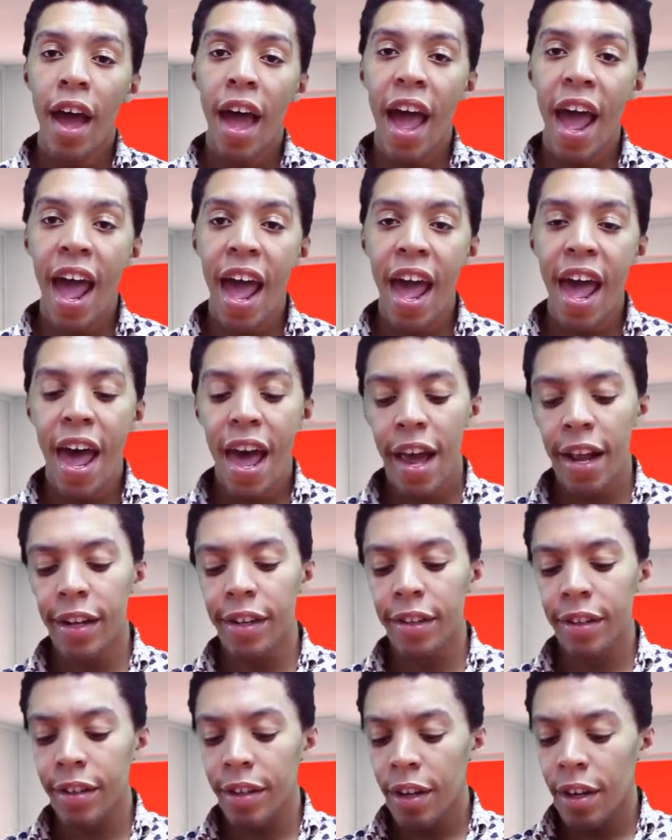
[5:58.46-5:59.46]

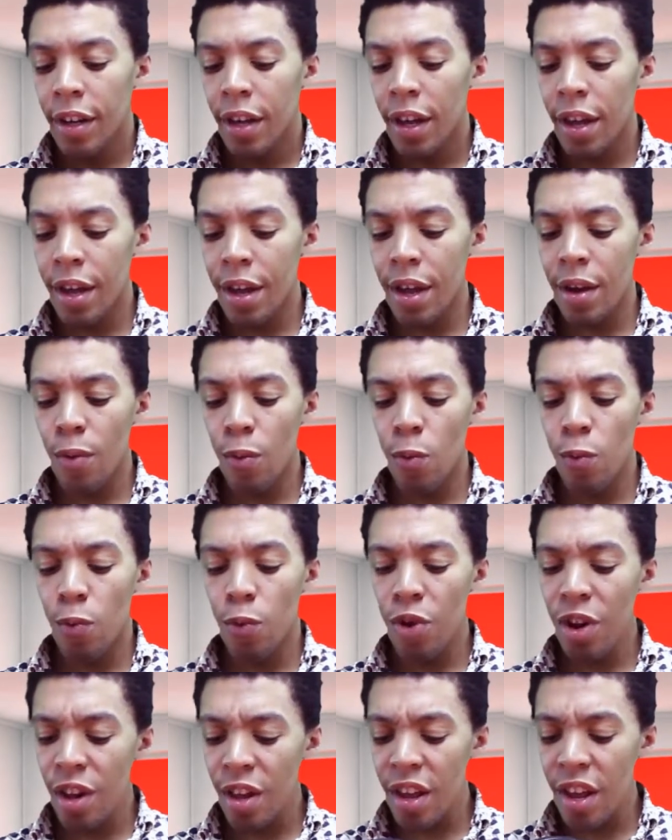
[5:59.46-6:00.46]
and it
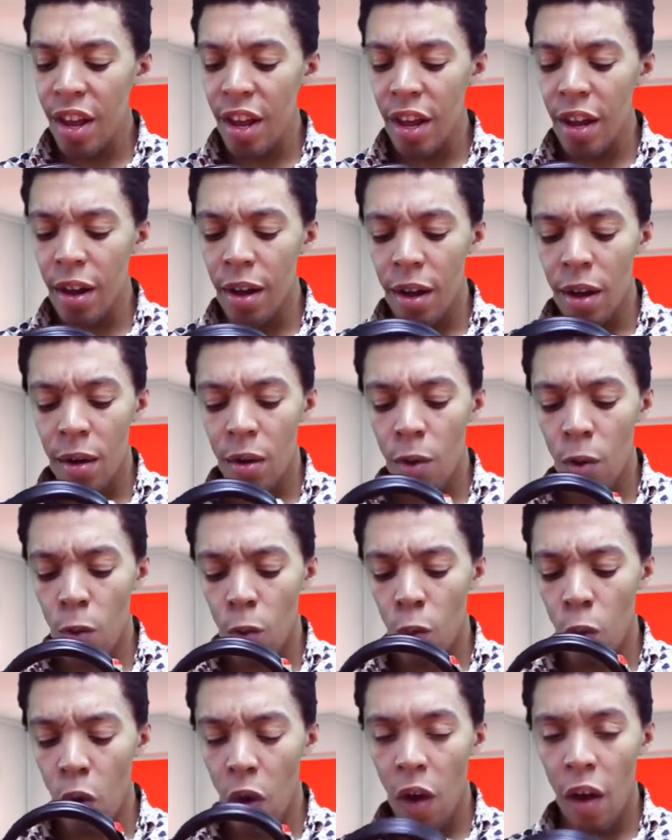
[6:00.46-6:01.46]
really
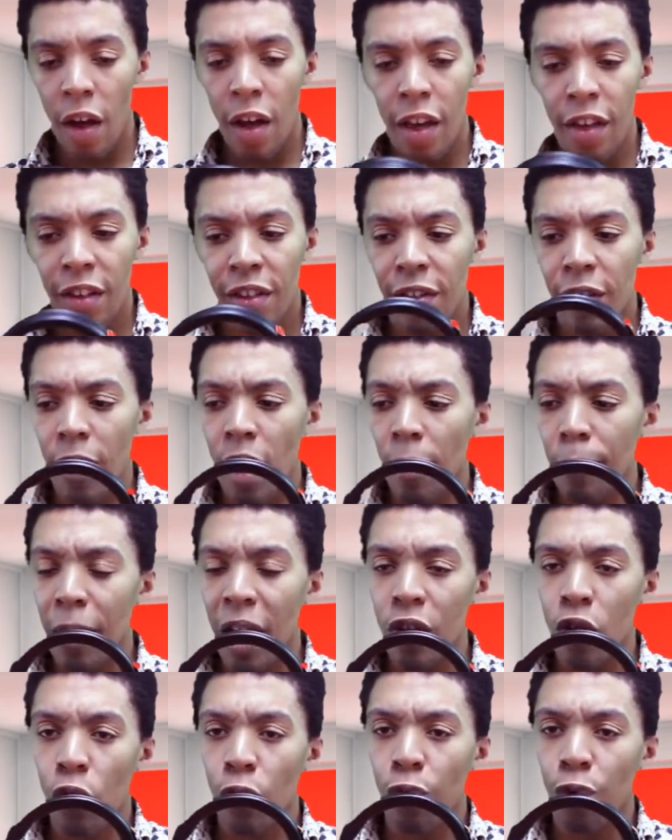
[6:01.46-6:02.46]
was a much